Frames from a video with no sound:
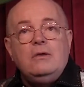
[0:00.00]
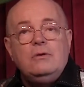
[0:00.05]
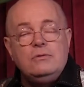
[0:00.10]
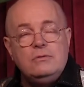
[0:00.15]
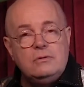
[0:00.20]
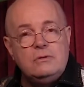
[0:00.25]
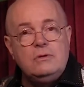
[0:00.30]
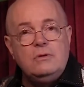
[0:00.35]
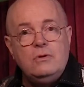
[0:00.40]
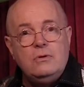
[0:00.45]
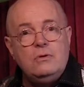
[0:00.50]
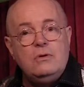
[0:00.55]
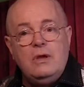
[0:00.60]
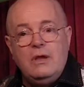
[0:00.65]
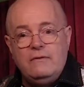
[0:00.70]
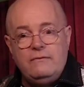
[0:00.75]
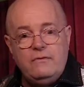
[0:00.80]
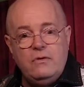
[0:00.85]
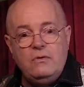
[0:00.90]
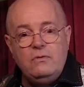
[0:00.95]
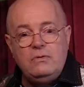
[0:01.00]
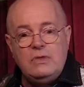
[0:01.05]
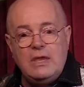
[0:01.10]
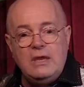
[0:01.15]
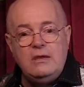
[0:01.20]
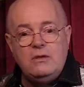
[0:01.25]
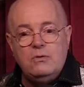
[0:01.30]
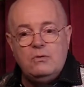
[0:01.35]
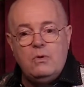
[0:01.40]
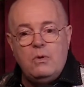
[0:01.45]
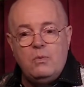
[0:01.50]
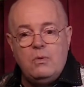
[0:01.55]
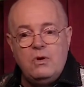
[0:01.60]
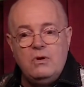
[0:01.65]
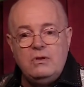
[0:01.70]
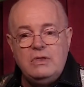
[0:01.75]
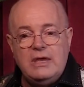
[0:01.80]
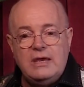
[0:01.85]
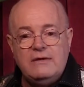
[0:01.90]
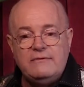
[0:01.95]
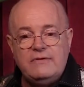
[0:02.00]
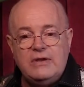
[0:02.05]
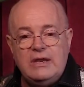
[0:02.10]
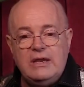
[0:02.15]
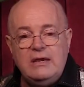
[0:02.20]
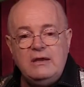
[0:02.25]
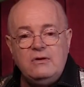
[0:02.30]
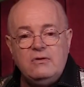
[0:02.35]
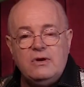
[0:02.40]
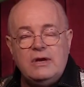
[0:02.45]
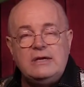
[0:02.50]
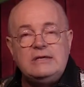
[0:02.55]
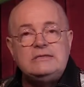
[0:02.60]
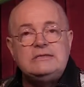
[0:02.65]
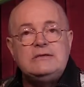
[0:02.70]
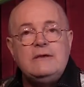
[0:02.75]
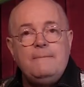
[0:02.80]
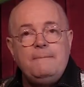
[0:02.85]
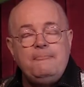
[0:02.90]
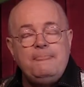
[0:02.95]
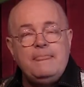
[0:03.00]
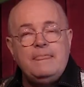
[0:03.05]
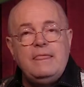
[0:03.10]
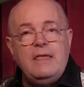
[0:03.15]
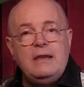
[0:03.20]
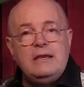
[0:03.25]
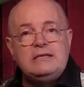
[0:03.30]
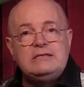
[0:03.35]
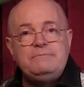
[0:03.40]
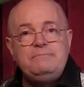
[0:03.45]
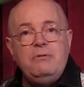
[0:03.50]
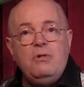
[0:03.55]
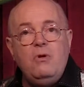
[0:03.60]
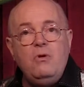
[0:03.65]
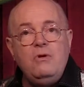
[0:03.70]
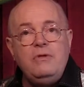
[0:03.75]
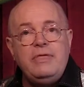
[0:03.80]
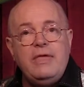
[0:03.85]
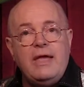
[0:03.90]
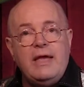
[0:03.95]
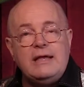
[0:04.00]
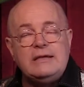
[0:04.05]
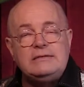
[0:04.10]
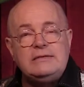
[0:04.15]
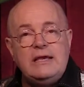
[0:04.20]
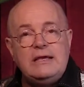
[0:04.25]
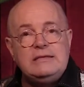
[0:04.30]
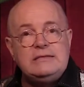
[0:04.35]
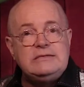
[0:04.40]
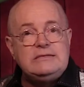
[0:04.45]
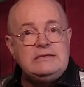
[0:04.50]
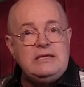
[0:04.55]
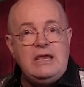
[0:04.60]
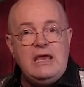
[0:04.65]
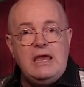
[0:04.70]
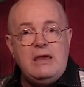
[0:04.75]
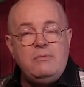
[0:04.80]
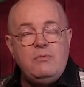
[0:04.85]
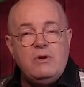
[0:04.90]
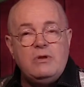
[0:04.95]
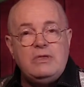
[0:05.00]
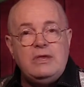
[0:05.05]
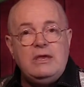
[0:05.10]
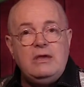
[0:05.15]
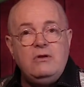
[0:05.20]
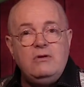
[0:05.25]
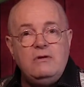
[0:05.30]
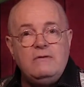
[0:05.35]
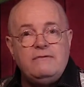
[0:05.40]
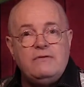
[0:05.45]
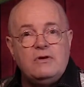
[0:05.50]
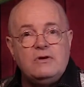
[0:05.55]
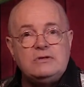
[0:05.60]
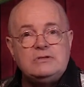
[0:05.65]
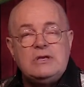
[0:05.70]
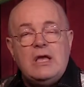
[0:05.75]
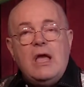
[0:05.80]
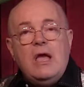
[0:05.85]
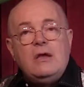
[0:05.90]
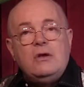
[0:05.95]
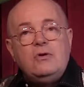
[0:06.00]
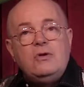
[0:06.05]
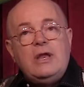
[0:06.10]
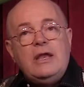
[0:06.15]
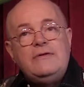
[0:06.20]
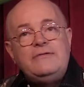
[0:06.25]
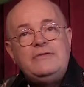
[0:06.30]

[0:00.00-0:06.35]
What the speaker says: If you think you're worthy of an increase, then explore that and see where the universe could